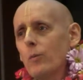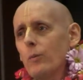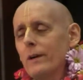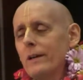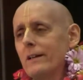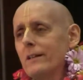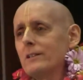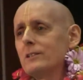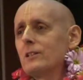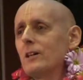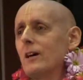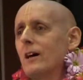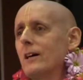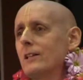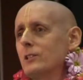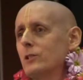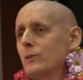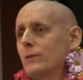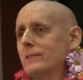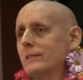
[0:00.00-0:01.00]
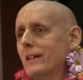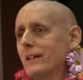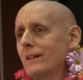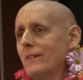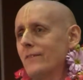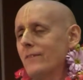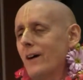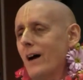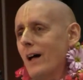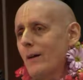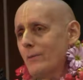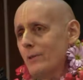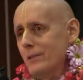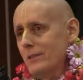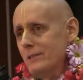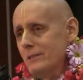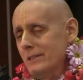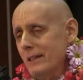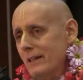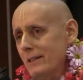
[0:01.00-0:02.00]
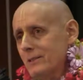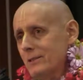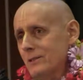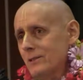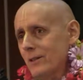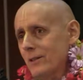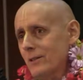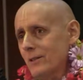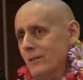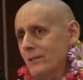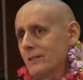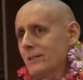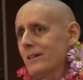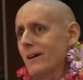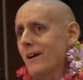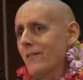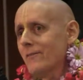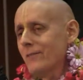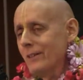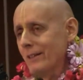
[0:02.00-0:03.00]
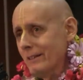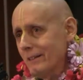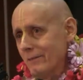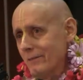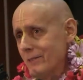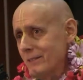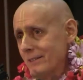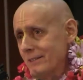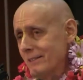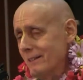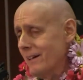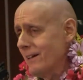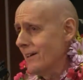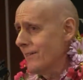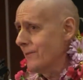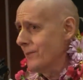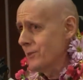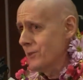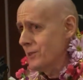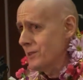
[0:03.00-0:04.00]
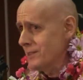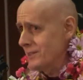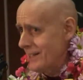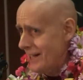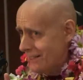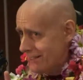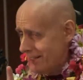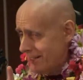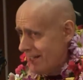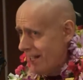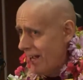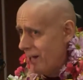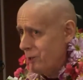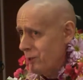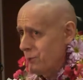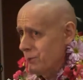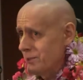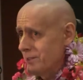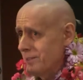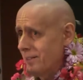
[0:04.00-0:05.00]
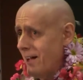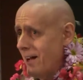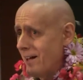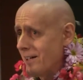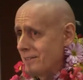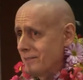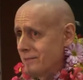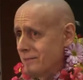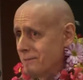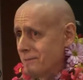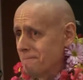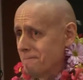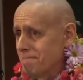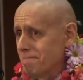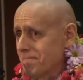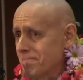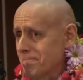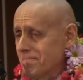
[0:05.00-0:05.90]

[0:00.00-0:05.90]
We are taught to identify with this external covering of the self, which is not the actual self.